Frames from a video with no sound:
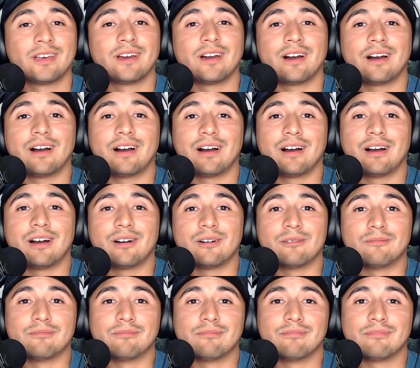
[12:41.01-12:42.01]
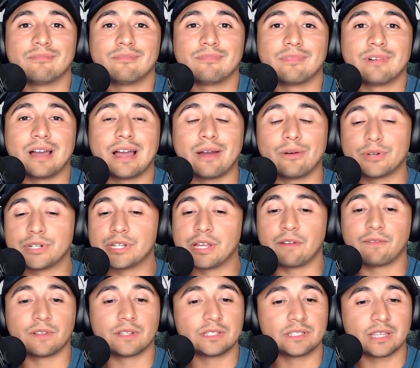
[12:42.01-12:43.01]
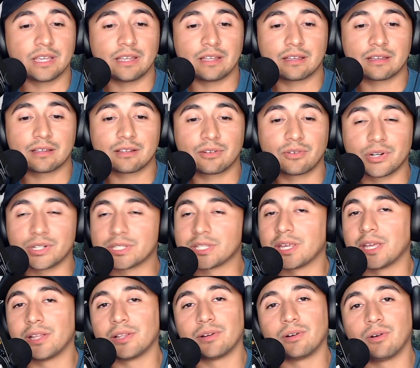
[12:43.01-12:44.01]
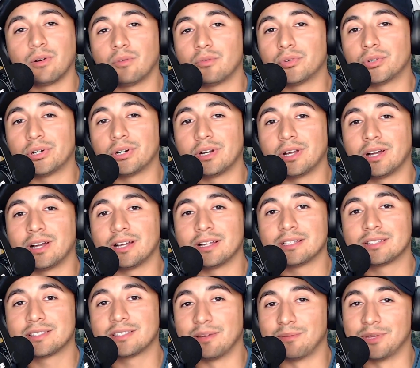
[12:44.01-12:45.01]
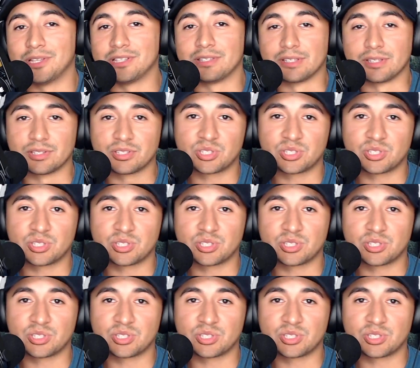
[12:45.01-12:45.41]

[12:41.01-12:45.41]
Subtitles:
I would definitely take Chris Taylor over Simmons.